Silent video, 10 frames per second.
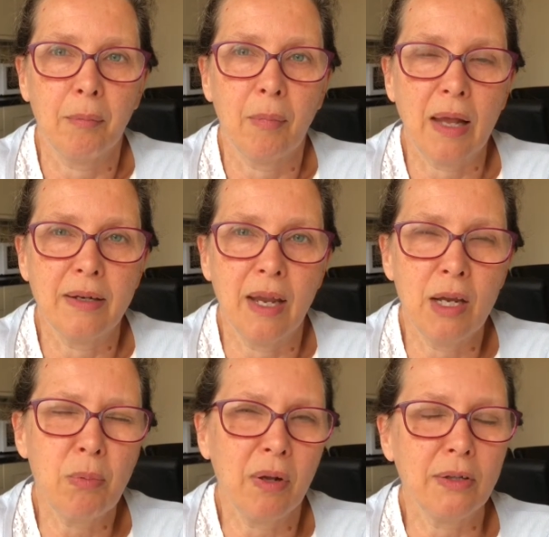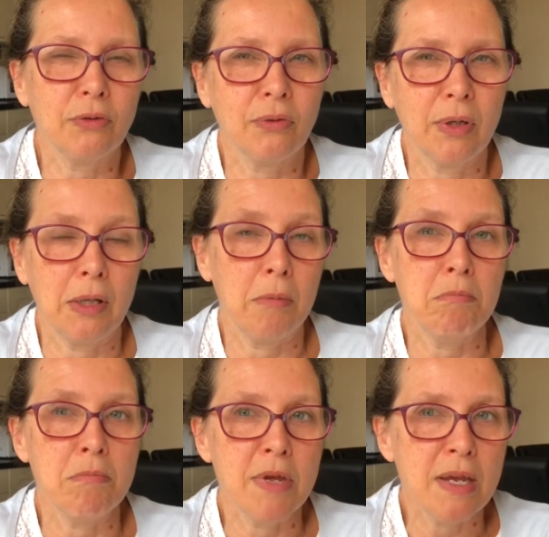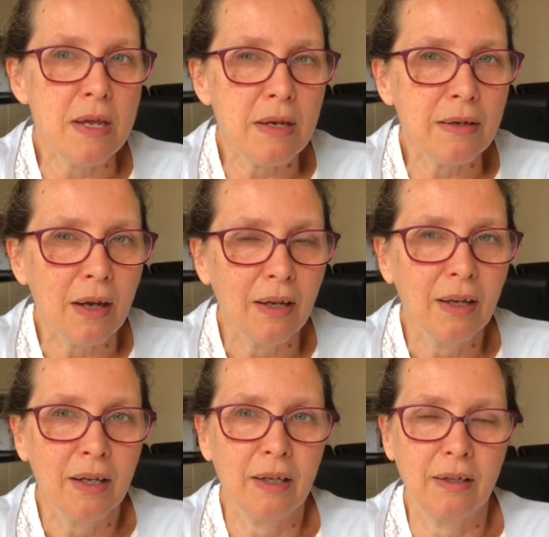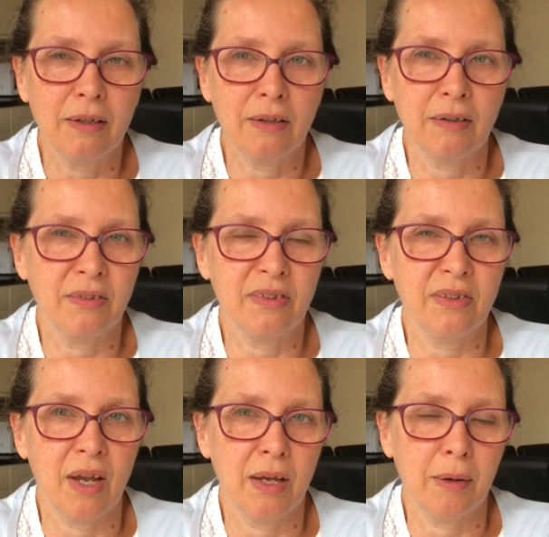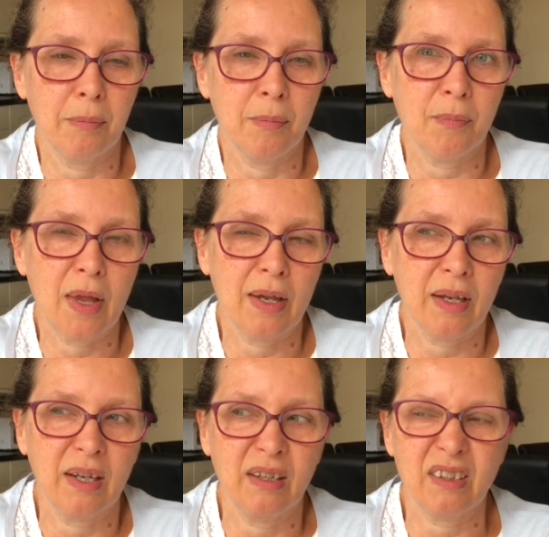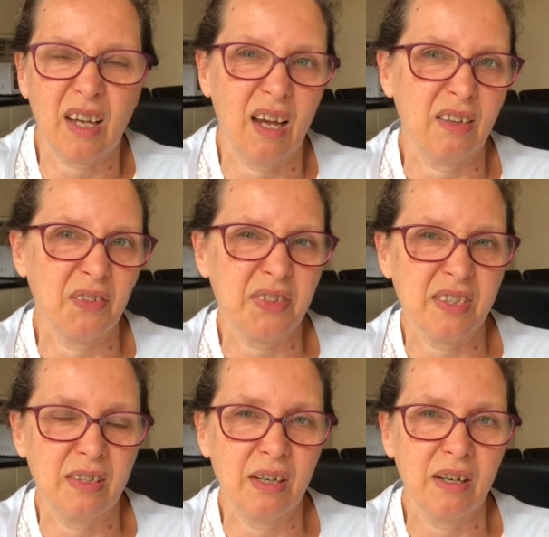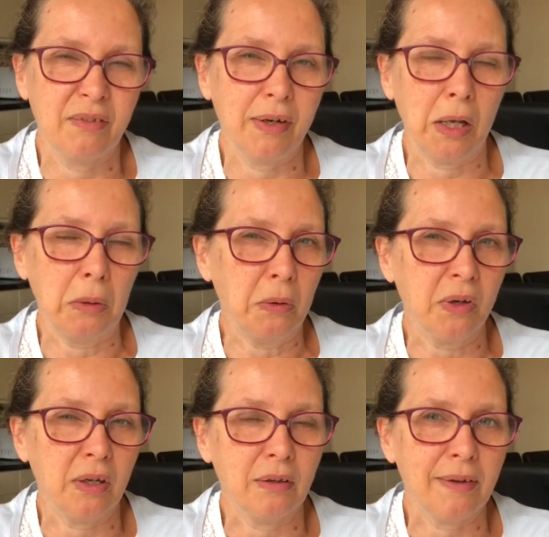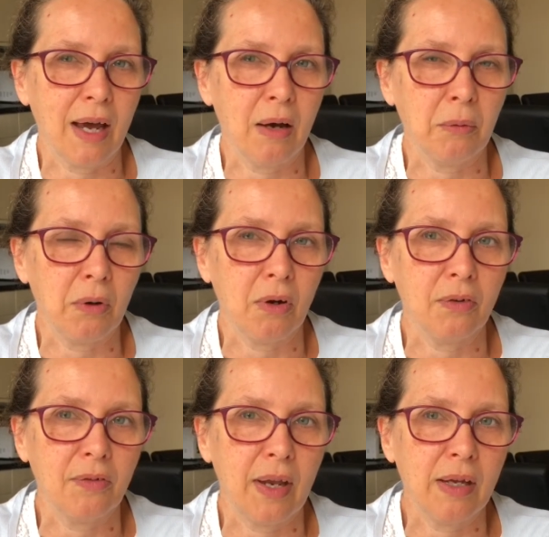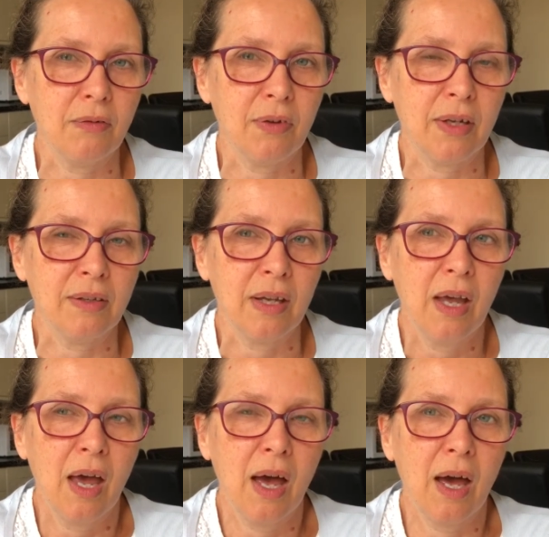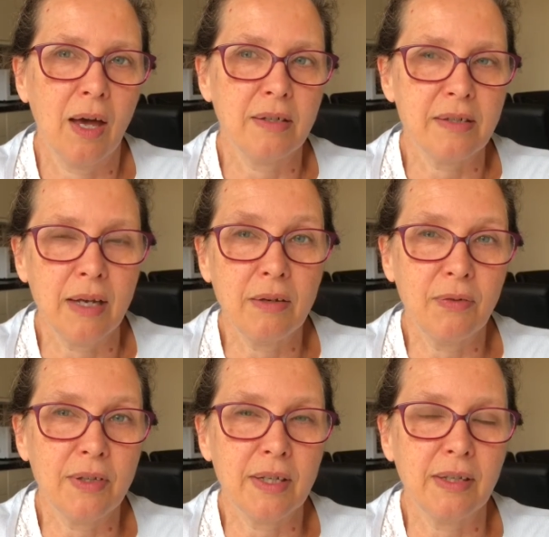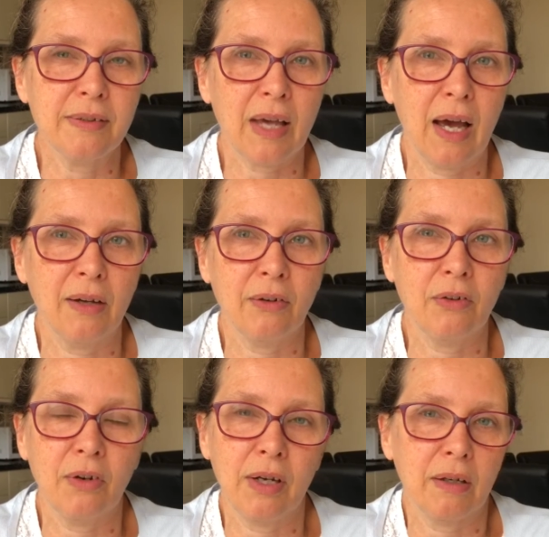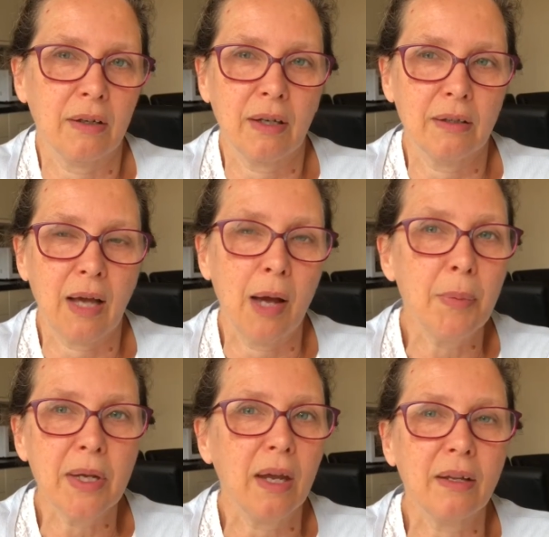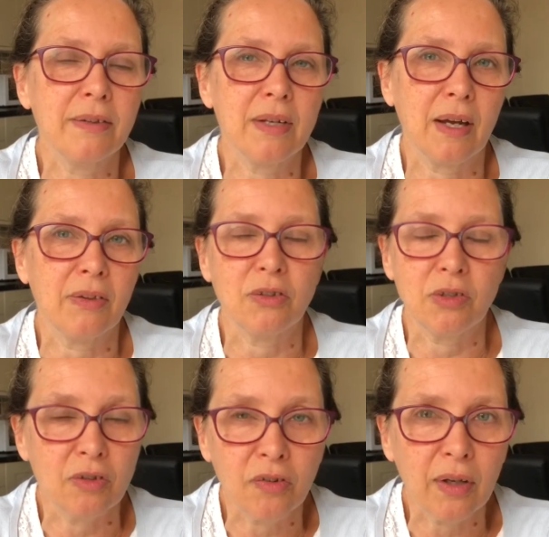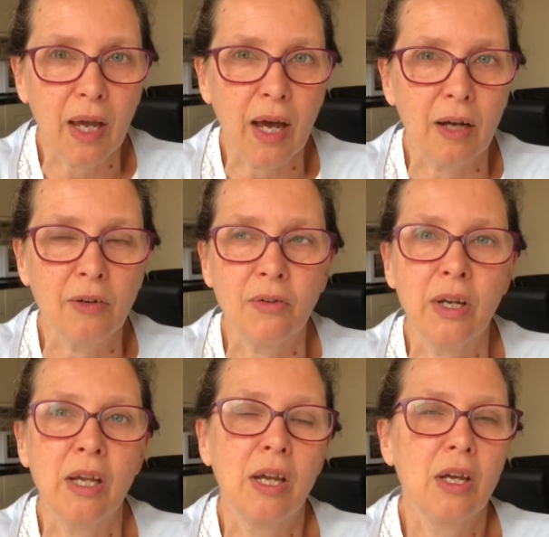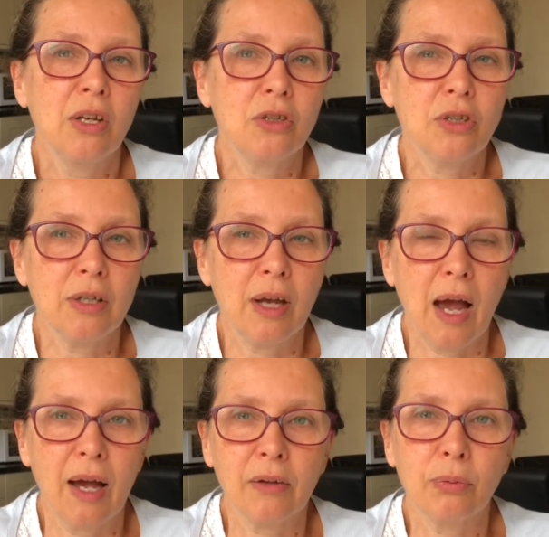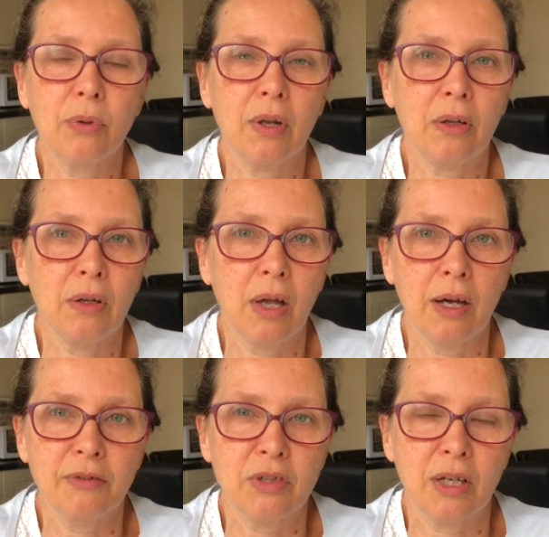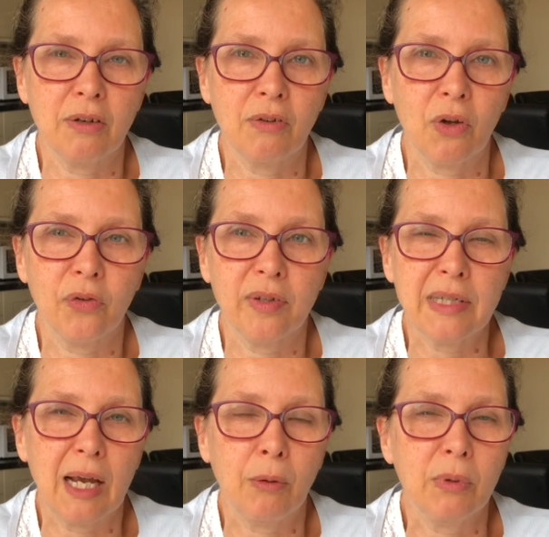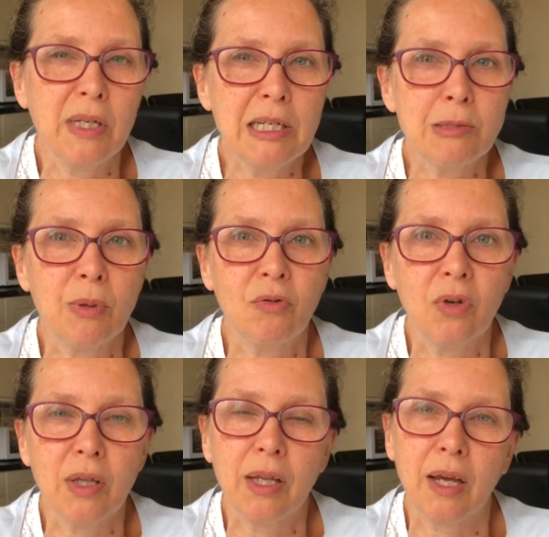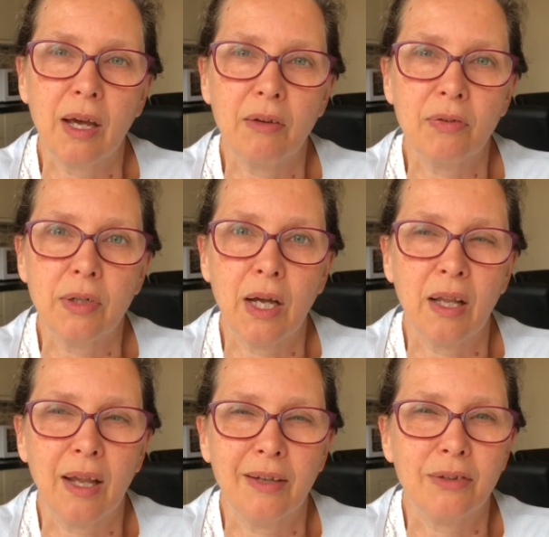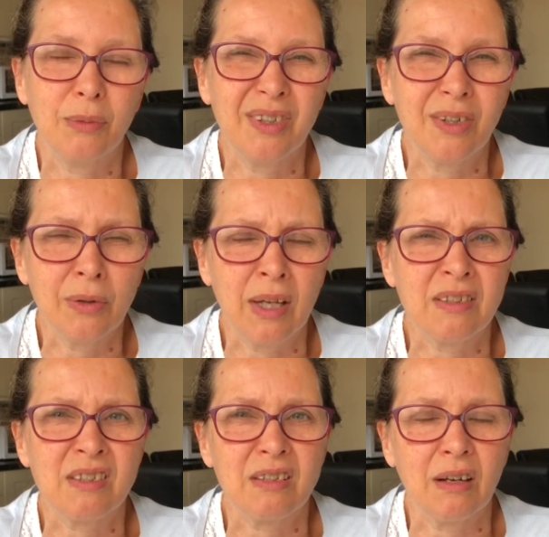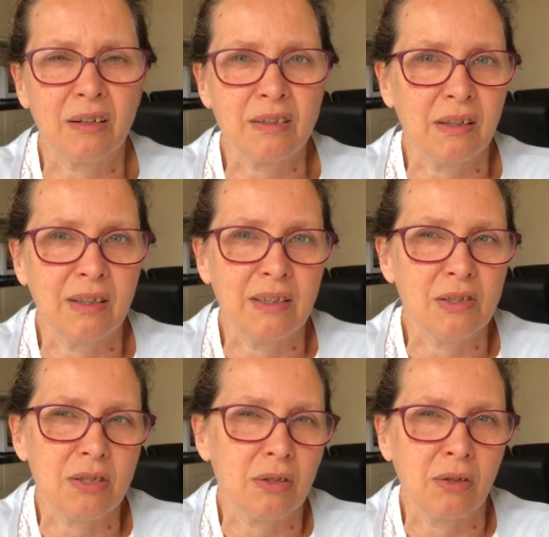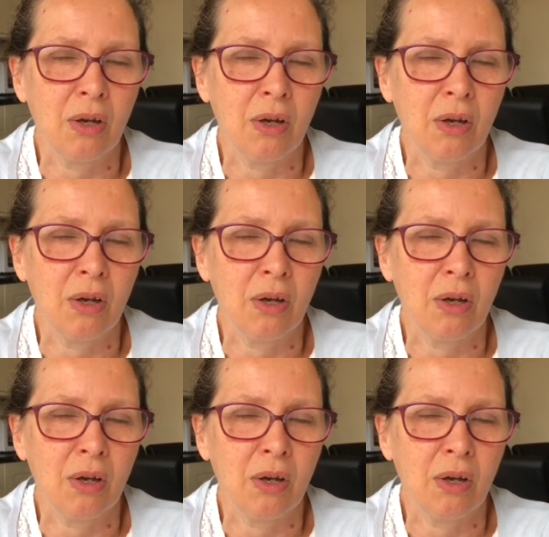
Nabal is really mean. He's kind of sneering and looking down on David. And David is angry. Abigail is neither. She doesn't get angry. She acts with a lot of generosity. And we need to be really careful in our lives that we don't get sucked into